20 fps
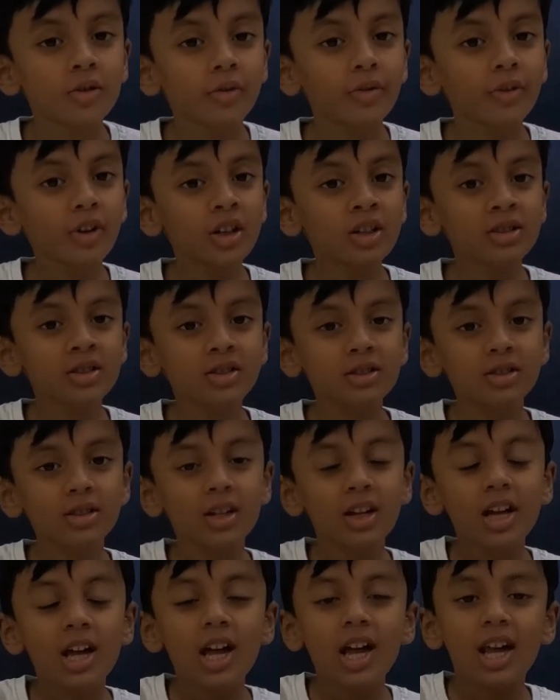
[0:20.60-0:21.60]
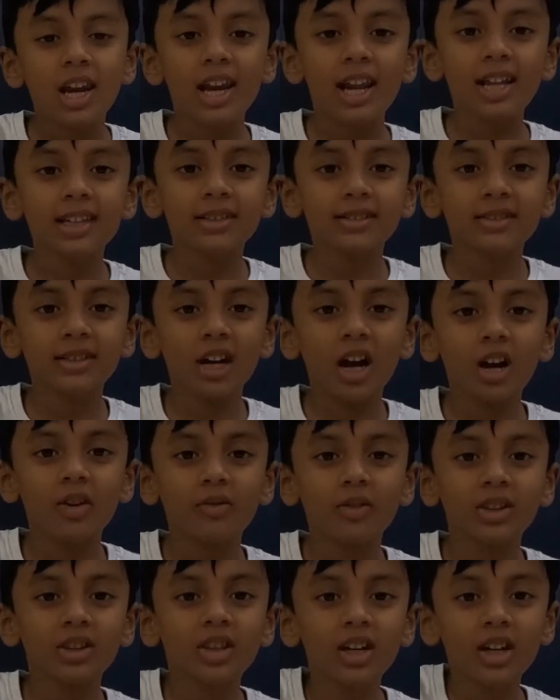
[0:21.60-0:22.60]
First, let's
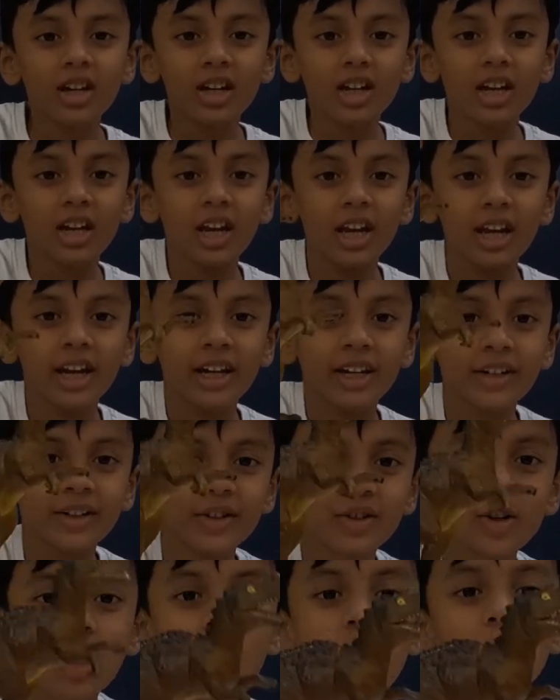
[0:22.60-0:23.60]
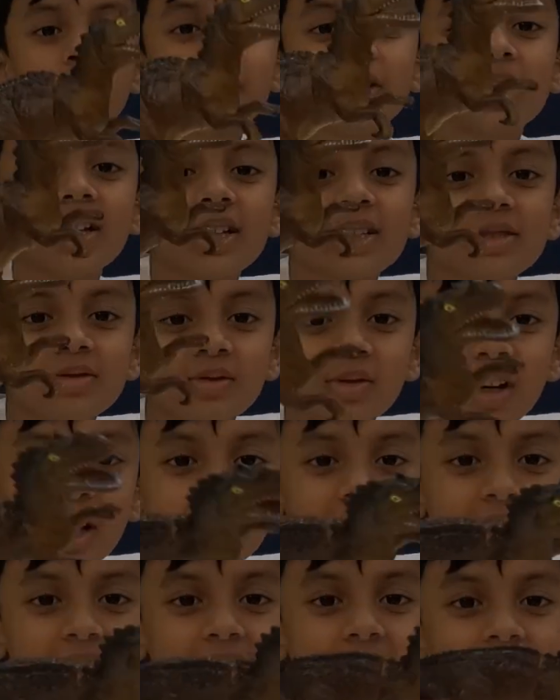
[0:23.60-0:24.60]
start with the Indominus
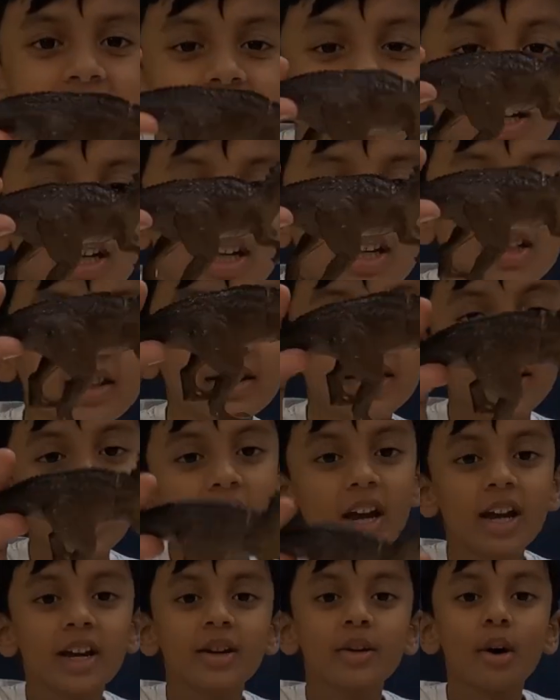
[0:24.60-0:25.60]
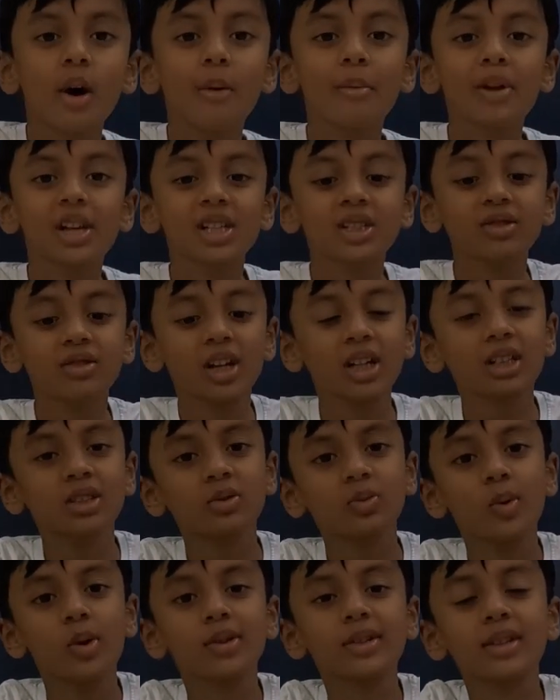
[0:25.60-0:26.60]
Rex. The Indominus
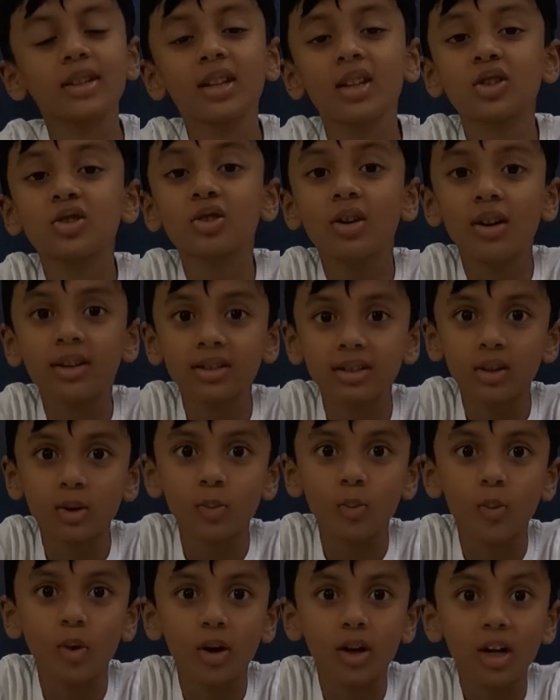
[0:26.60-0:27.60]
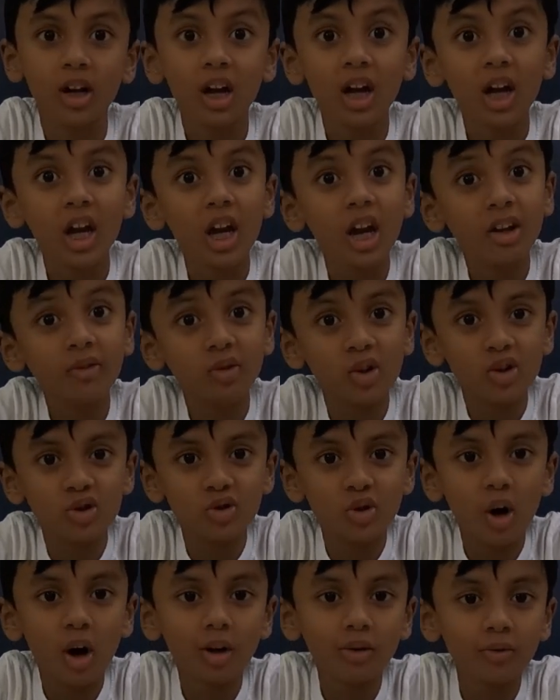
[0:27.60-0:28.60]
Rex was in the Jurassic World. It
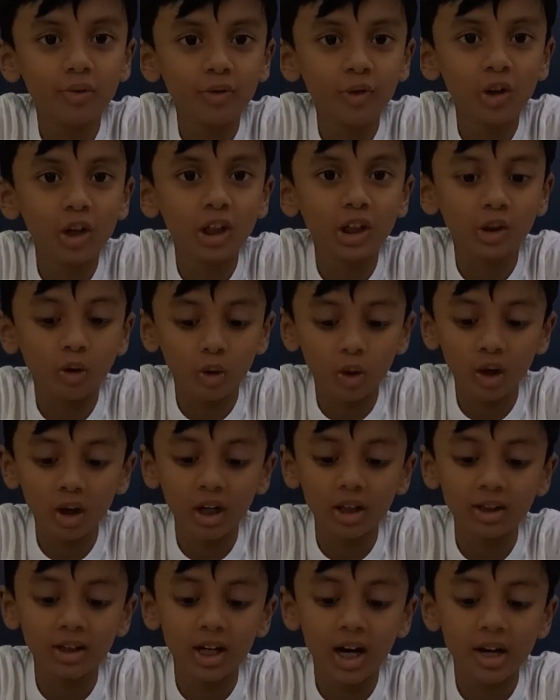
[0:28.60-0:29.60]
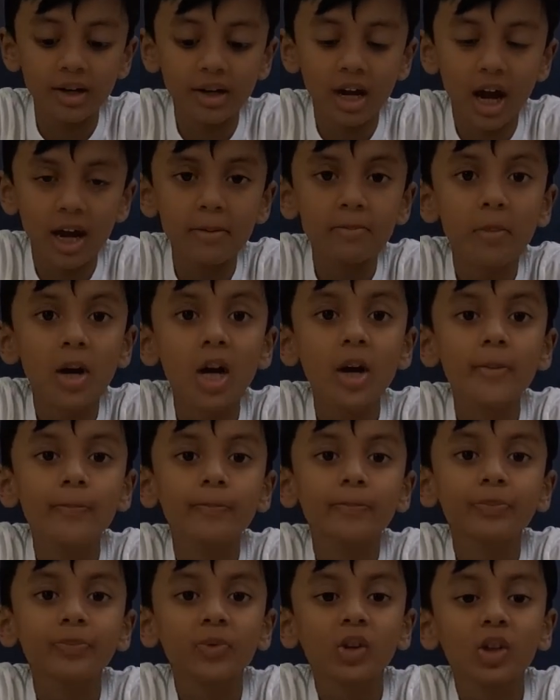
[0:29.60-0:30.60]
was not fully grown at that time.
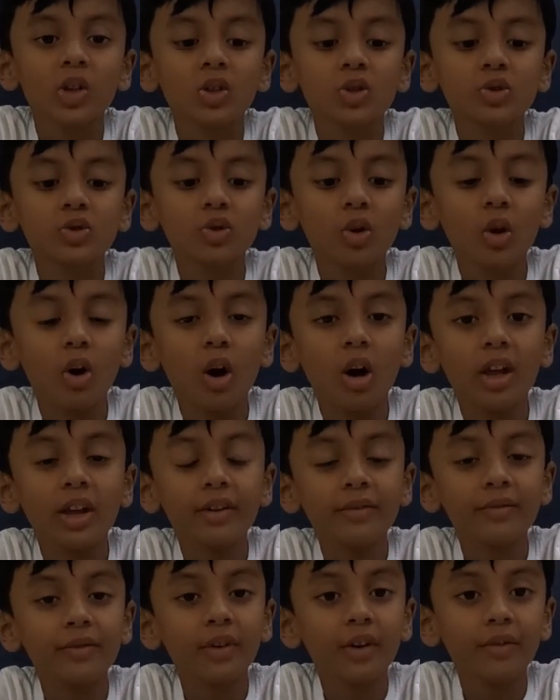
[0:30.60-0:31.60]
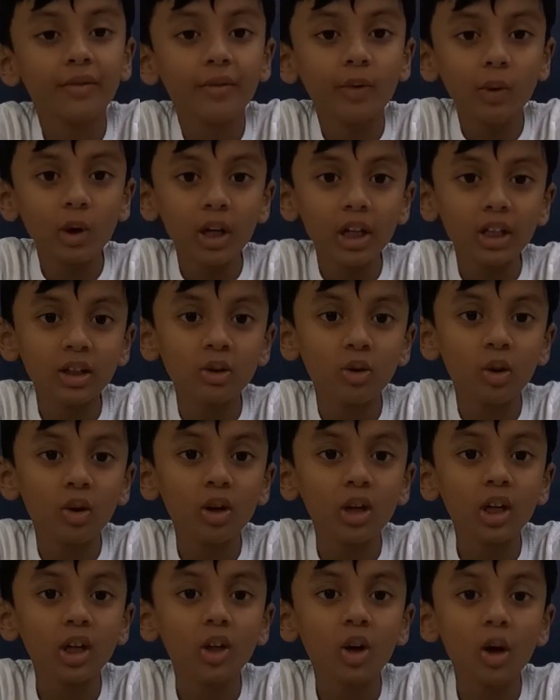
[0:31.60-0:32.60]
So, if a fully
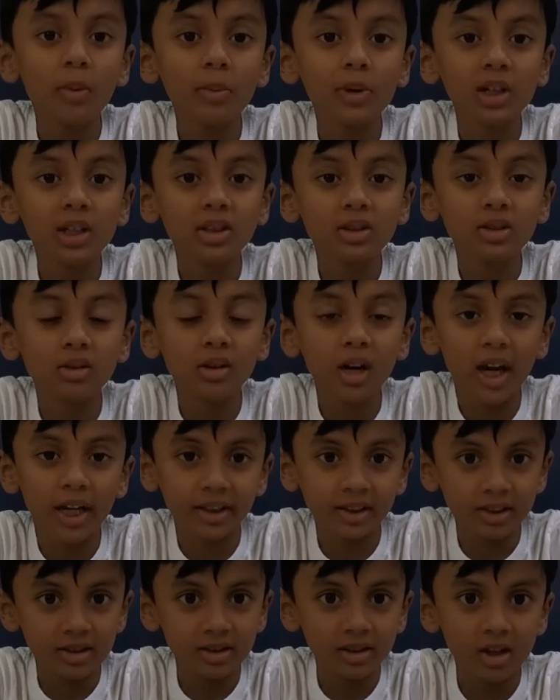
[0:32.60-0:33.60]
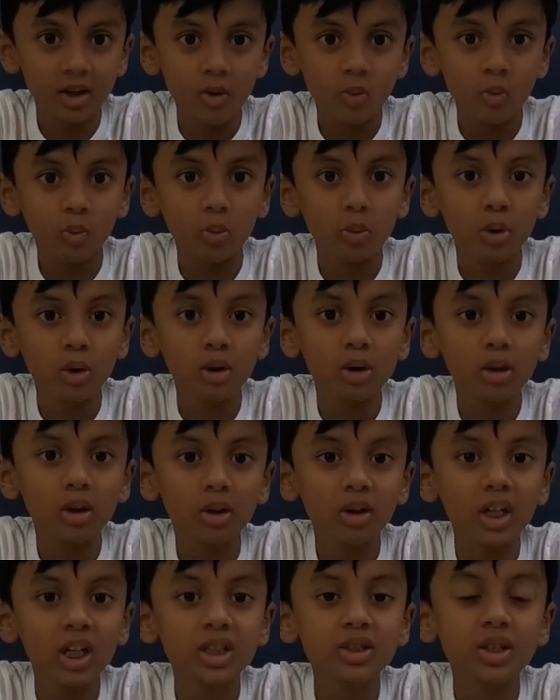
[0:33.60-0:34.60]
grown Indominus Rex would
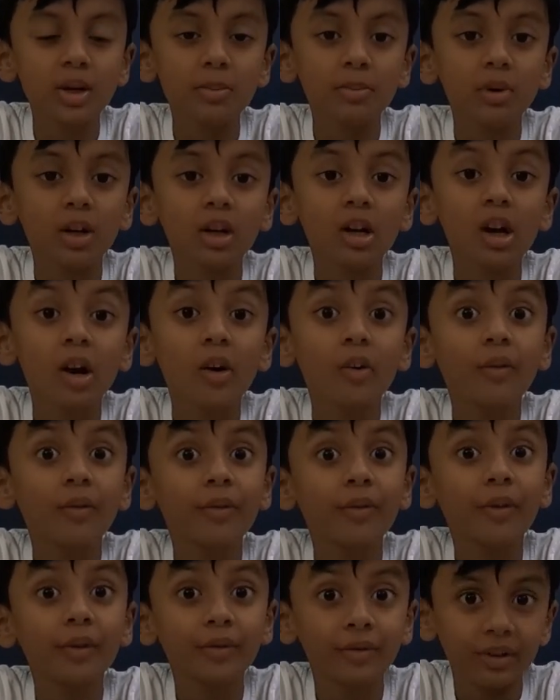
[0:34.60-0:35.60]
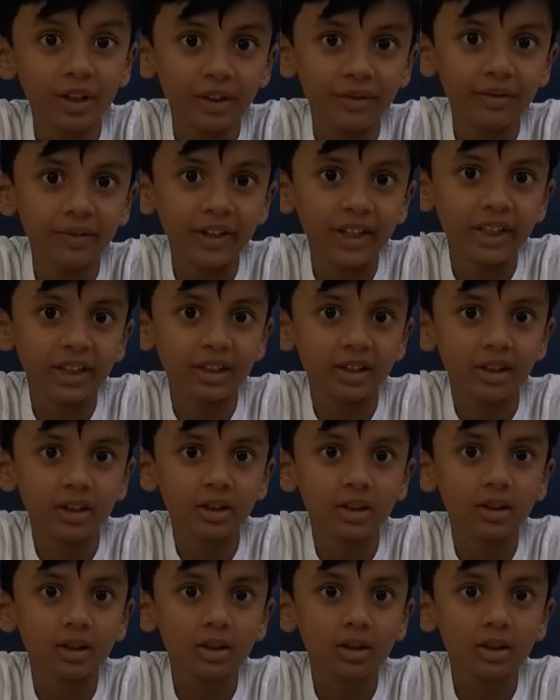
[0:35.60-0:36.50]
reach up to 50 feet,